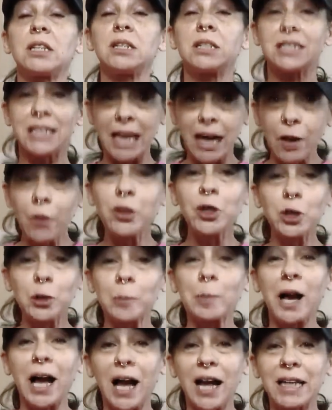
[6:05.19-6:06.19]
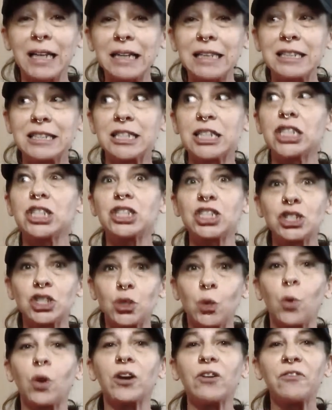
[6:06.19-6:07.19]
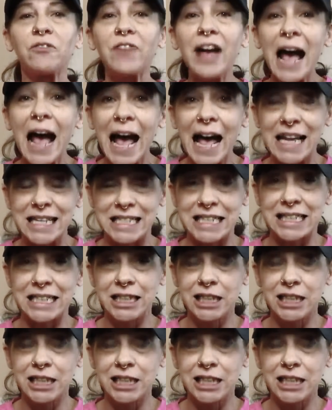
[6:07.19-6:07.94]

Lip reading: tell your body to store fat.